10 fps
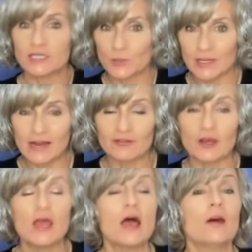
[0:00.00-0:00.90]
or whatever,
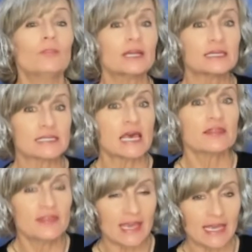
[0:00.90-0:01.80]
but it's
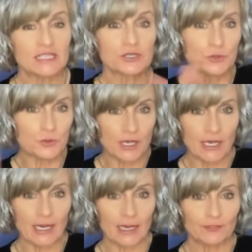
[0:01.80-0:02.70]
the ace through the
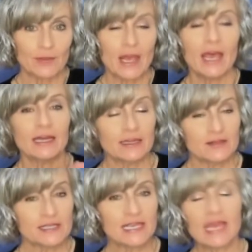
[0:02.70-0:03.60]
king. And in
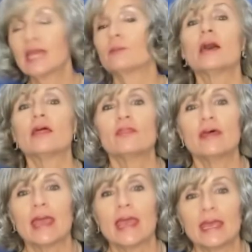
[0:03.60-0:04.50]
this game,
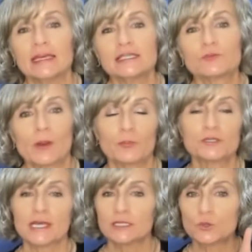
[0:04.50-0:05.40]
the ace
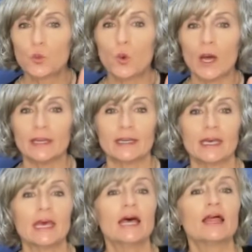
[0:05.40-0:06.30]
represents 1,
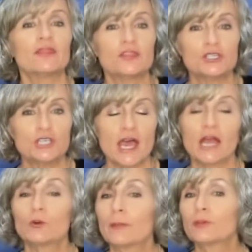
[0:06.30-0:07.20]
the
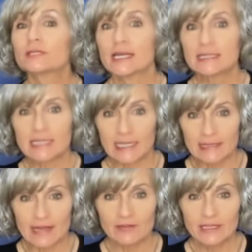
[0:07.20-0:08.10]
jack represents
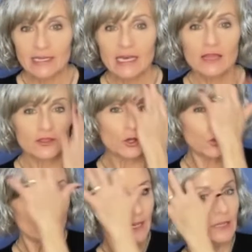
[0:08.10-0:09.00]
11, the
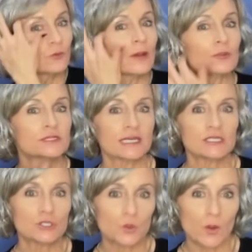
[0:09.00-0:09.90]
queen
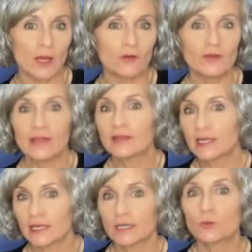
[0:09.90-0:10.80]
represents 12, and the
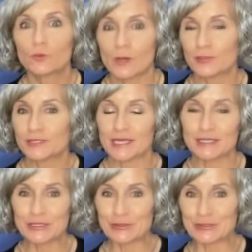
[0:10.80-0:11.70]
king
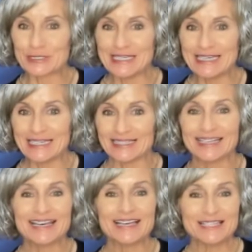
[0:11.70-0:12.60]
represents 13.
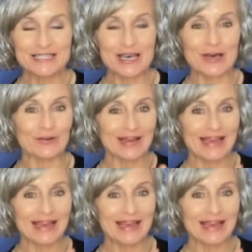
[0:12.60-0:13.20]
So